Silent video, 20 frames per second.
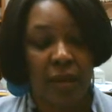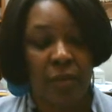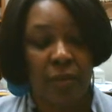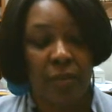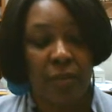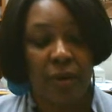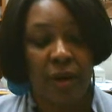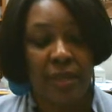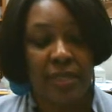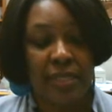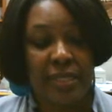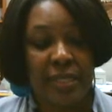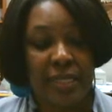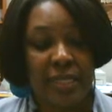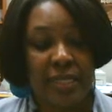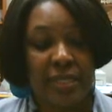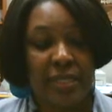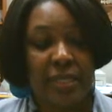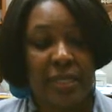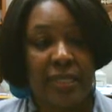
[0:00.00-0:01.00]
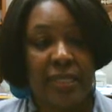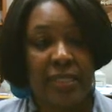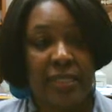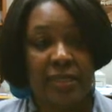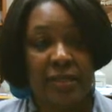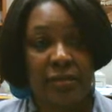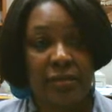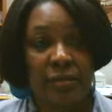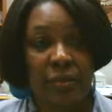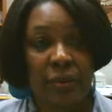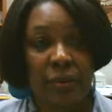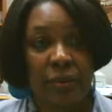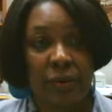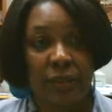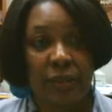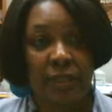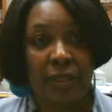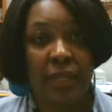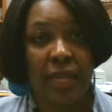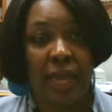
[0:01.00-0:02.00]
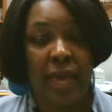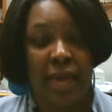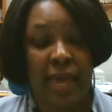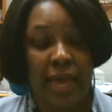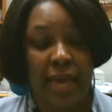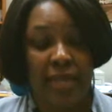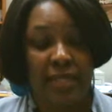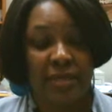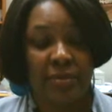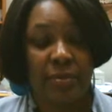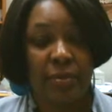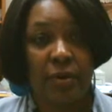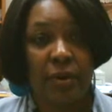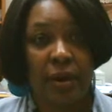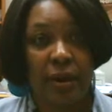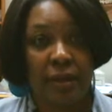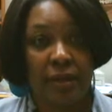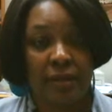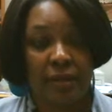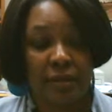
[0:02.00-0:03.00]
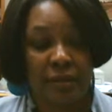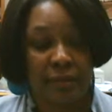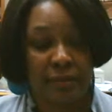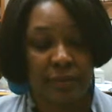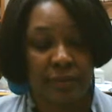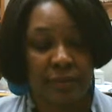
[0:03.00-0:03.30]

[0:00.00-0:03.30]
Process is as important as product.